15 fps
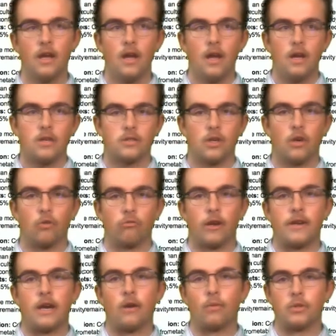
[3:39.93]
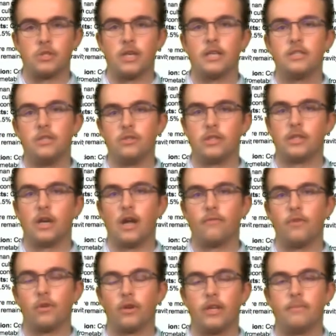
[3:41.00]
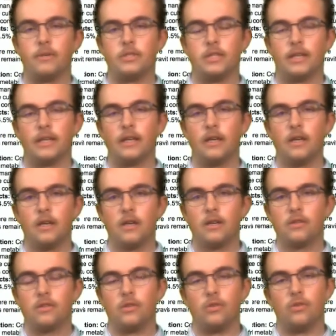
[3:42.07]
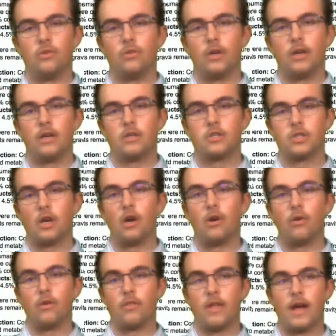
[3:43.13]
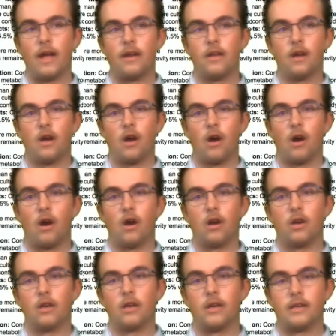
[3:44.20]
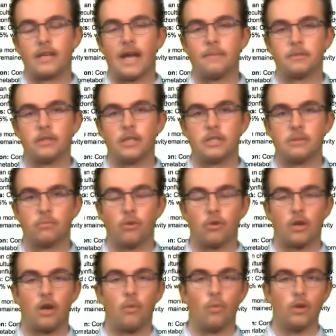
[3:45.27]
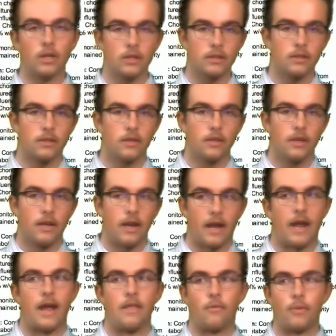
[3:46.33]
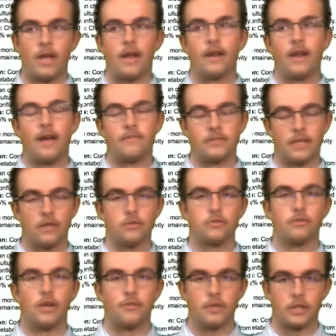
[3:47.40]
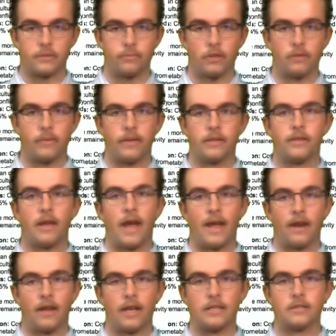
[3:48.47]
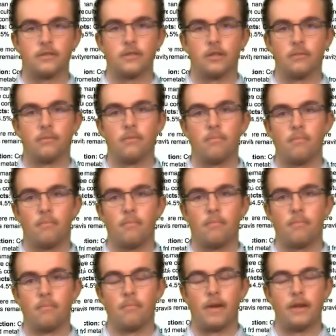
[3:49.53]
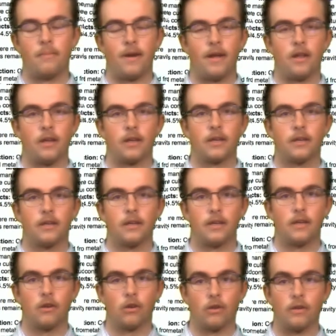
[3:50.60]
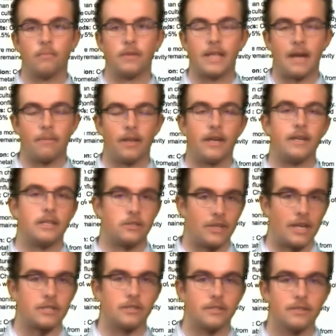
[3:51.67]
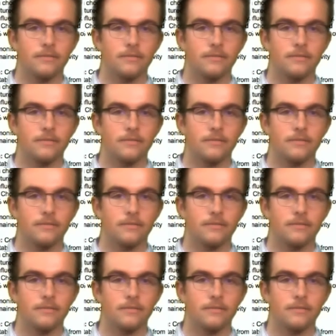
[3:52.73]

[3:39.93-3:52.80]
So right now we're just using confocal imaging to show that our encapsulation protocol worked and that we had alive cells throughout the experiment to analyze the metabolic or metabolite extractions.